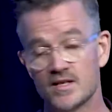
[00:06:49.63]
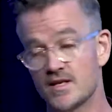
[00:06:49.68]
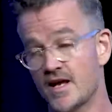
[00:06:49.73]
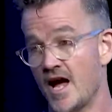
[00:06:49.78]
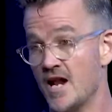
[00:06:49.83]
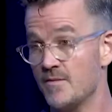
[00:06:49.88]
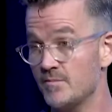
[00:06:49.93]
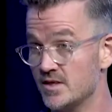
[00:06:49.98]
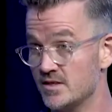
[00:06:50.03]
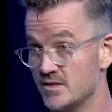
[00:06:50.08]

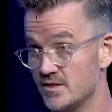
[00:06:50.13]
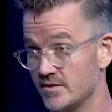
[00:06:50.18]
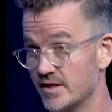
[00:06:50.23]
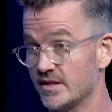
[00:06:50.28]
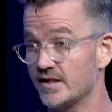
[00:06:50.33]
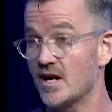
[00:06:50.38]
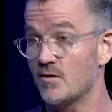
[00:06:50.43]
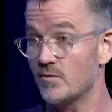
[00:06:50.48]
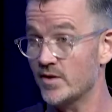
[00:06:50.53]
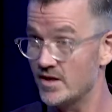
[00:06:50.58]
can be doing
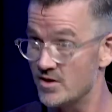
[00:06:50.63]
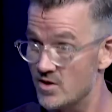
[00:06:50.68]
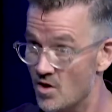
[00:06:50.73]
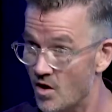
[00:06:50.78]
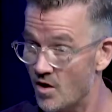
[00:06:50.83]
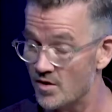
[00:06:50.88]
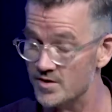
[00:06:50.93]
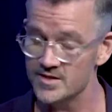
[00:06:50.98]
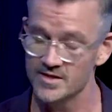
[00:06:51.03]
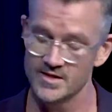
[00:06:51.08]
that we're
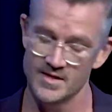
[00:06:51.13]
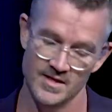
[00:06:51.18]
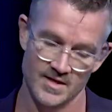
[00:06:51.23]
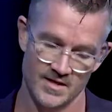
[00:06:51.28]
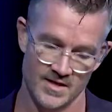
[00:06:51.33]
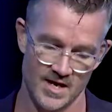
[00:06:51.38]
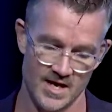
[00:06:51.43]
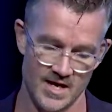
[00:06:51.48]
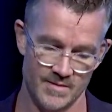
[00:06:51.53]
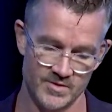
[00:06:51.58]
not
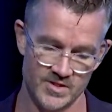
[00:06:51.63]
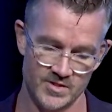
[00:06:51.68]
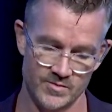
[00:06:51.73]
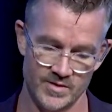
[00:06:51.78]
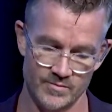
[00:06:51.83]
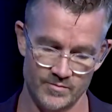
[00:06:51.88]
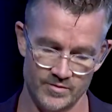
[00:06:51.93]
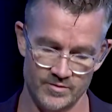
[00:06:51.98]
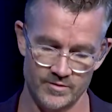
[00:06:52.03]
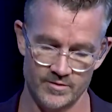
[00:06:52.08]
to
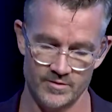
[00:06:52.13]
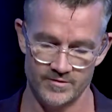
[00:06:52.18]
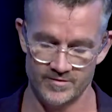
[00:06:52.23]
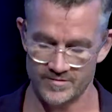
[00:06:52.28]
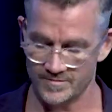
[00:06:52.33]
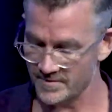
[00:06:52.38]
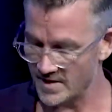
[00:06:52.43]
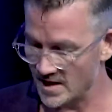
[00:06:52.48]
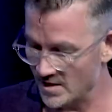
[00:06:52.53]
improve our